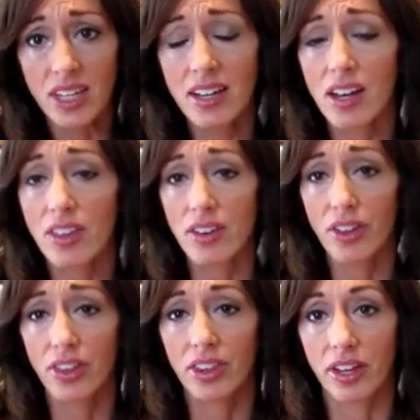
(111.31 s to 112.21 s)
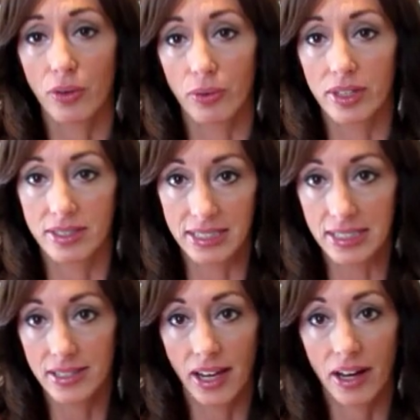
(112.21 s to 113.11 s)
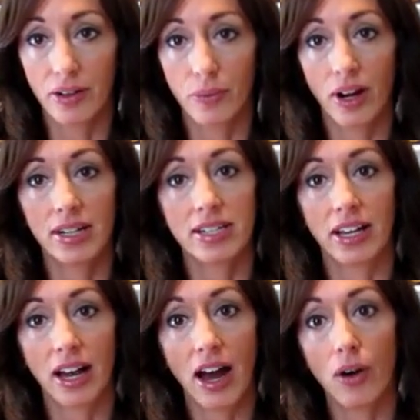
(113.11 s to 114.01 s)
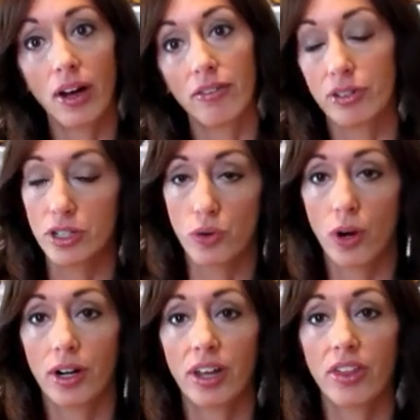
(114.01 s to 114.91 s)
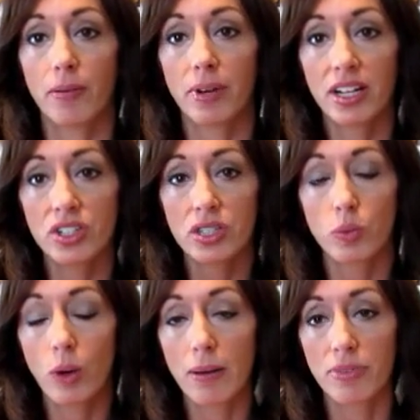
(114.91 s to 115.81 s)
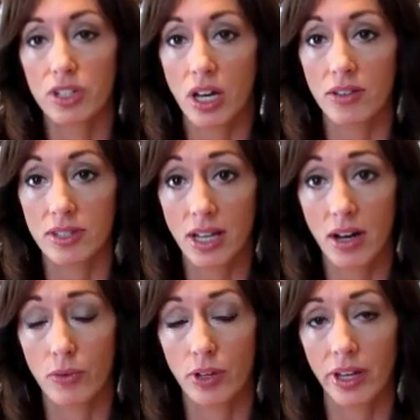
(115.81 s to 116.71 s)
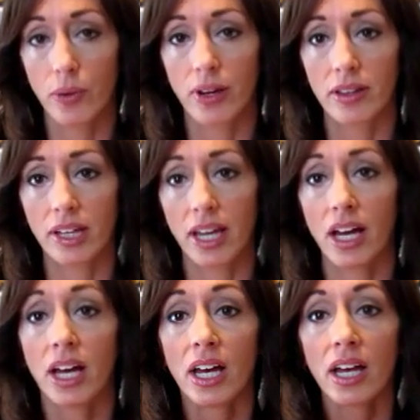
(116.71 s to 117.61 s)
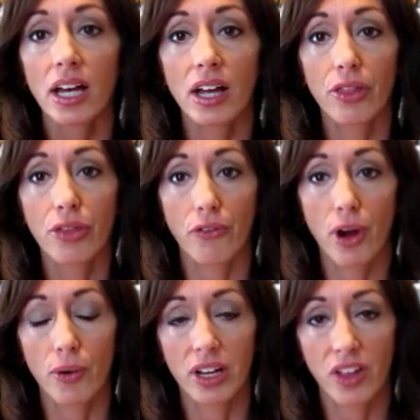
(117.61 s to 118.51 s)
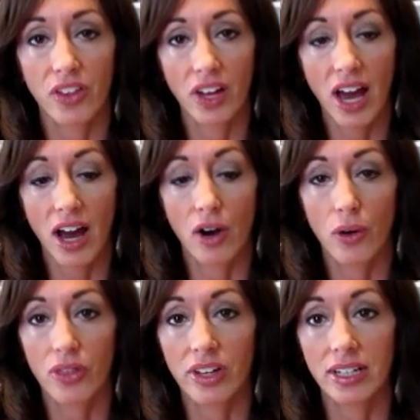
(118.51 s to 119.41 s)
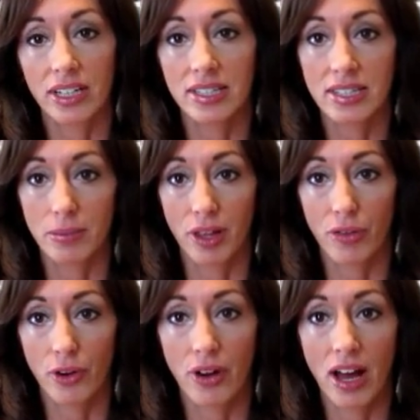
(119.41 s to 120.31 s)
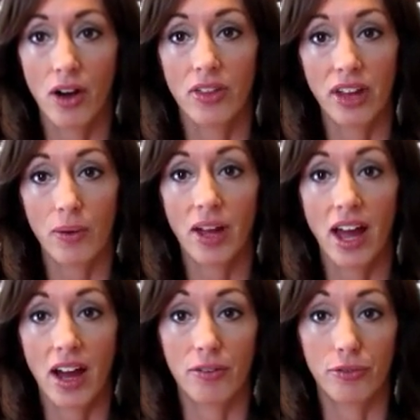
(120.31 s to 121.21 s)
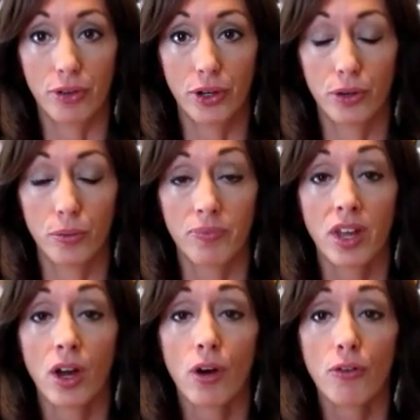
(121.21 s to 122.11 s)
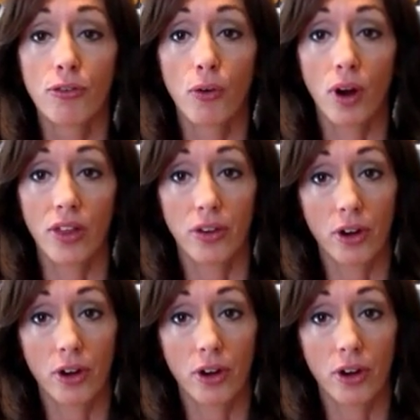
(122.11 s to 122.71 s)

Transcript: not, nothing like real detailed where I take out every drawer or anything, but I just wipe the shelves down really quickly and throw anything out that needs to be thrown out. And that way I have room for the